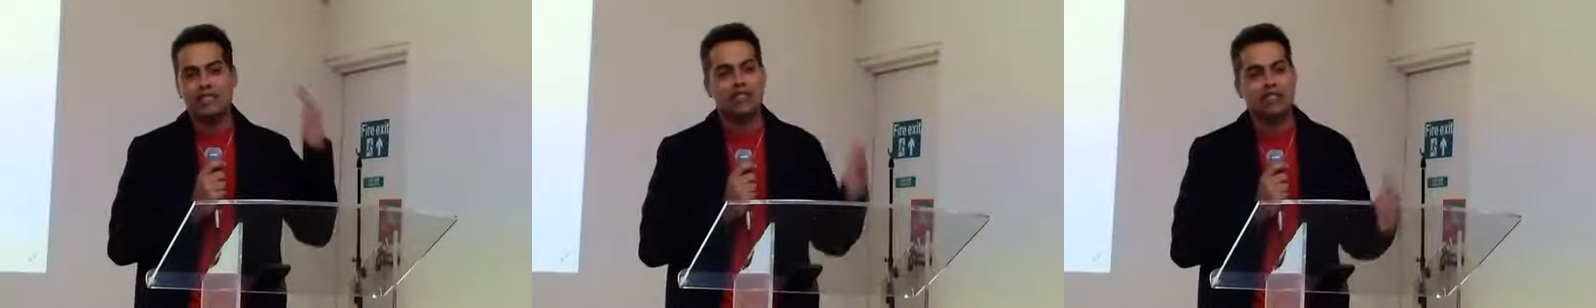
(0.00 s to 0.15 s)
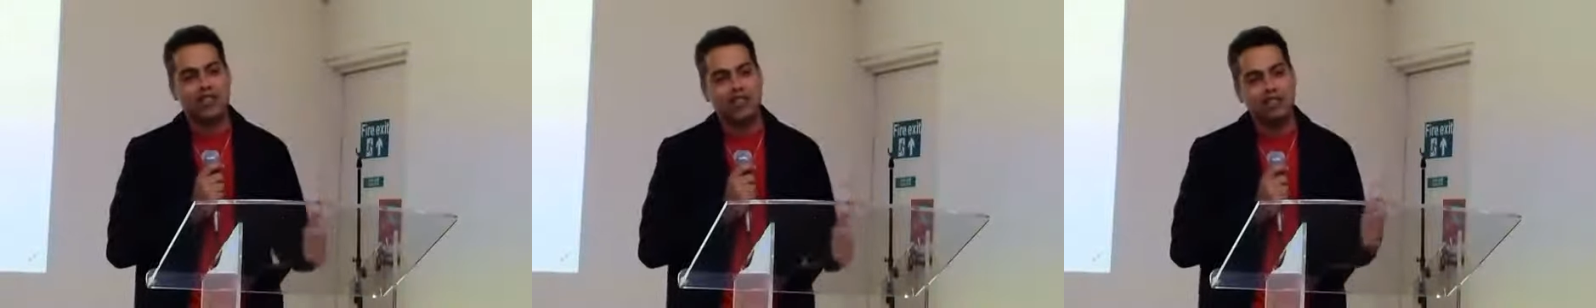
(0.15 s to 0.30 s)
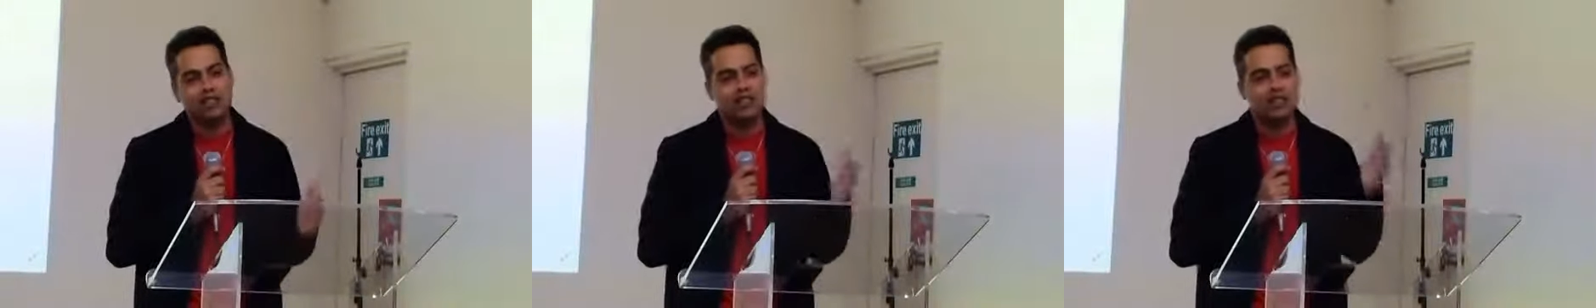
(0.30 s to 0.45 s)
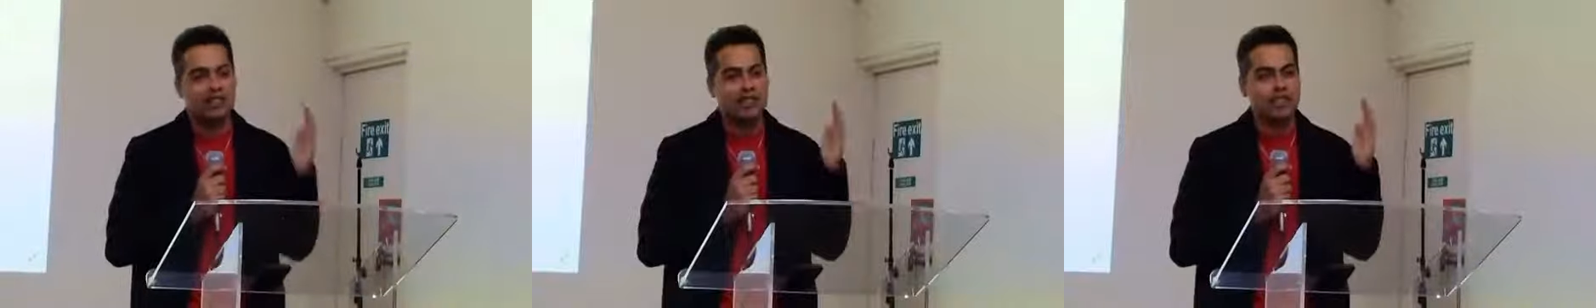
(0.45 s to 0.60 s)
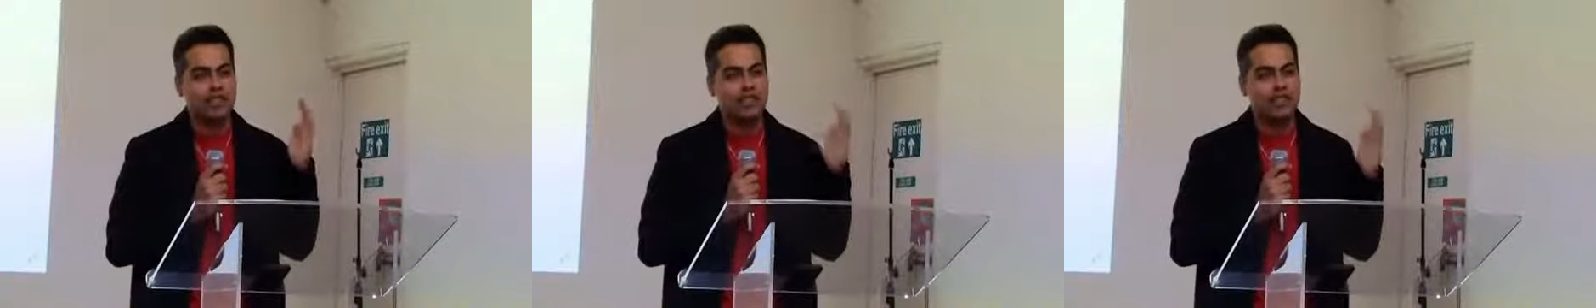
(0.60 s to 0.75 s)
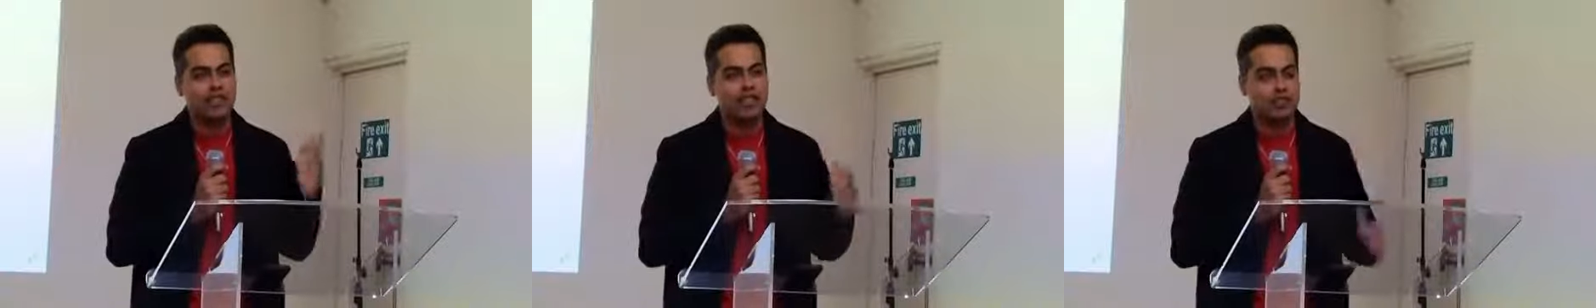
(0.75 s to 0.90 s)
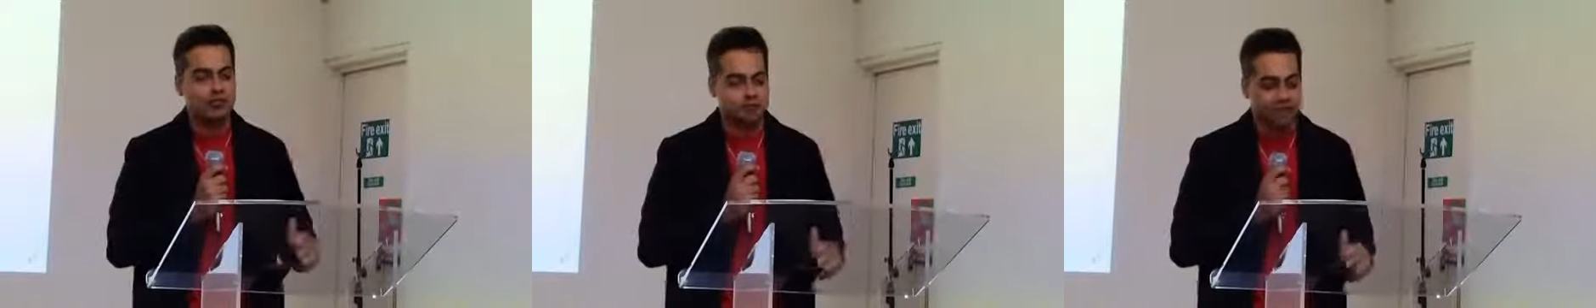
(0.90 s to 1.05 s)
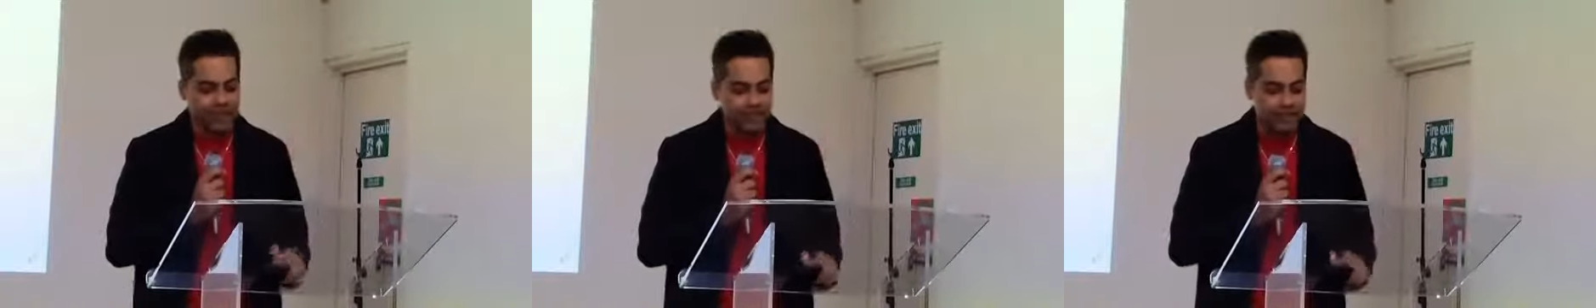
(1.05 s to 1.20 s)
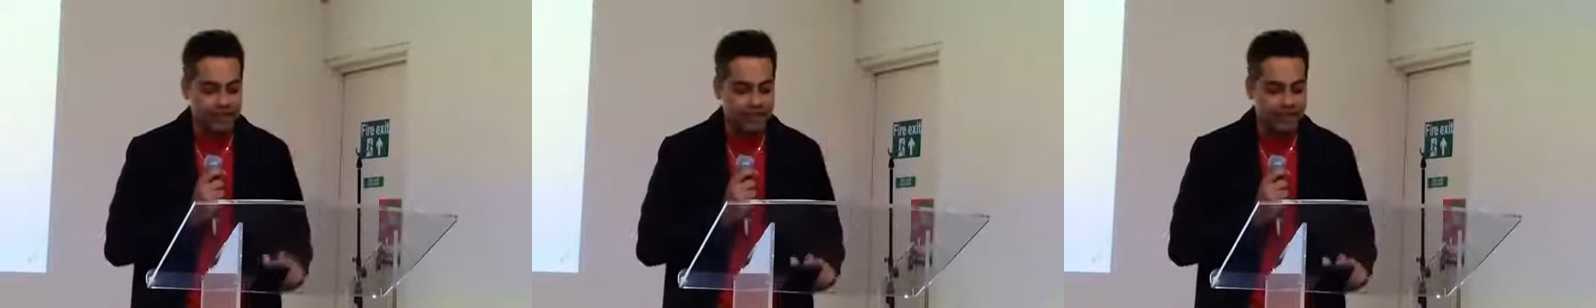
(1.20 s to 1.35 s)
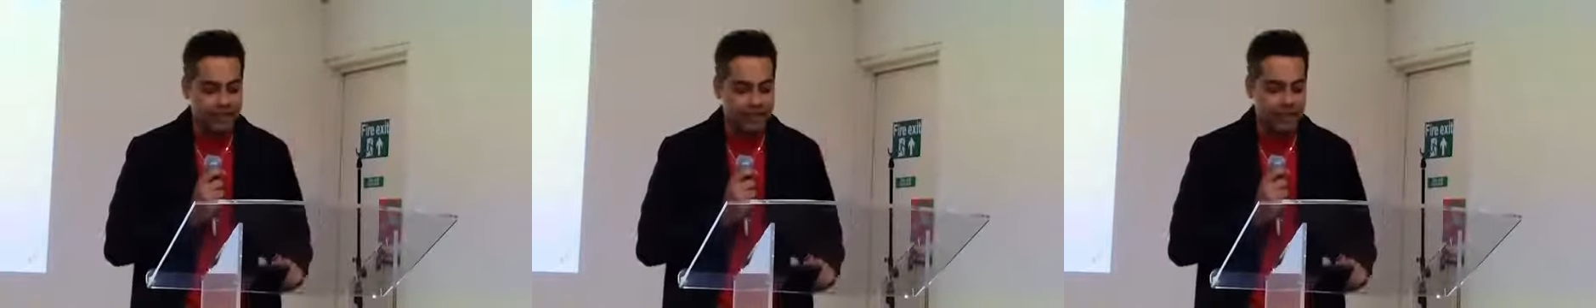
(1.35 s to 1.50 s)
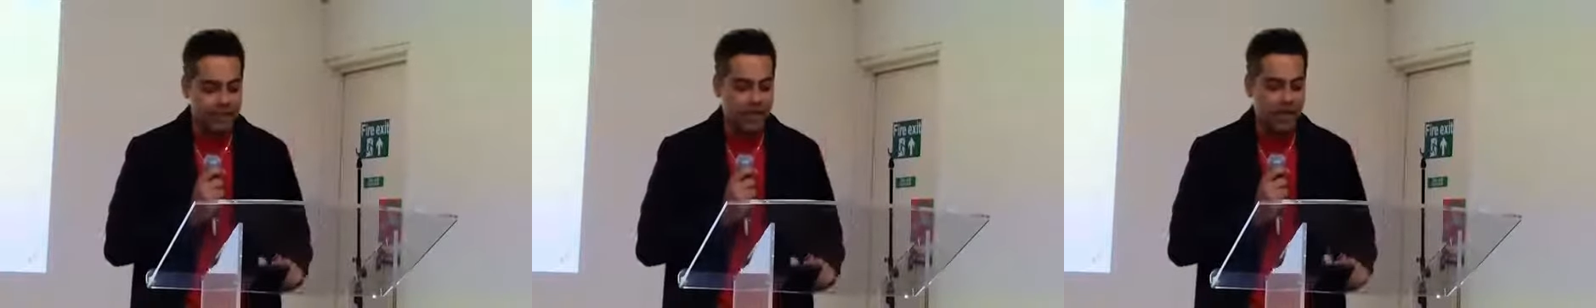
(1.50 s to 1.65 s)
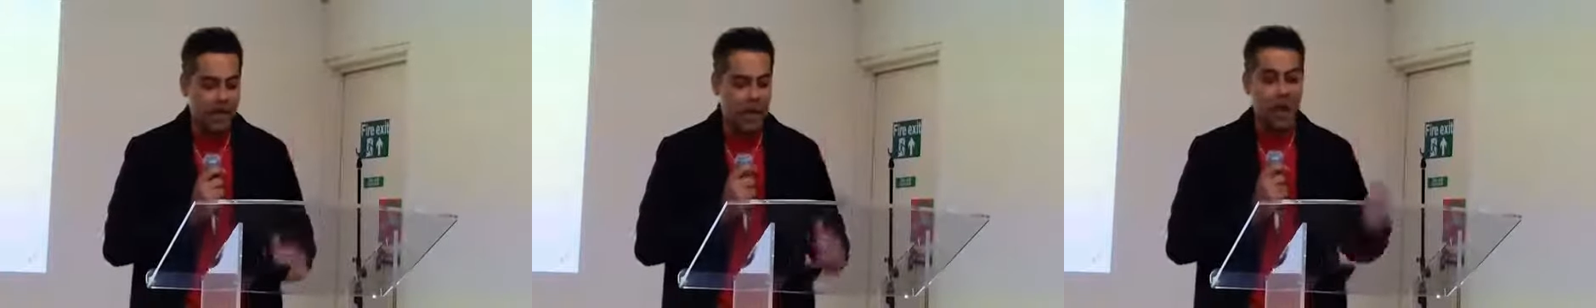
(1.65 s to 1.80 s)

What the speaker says: against racism, against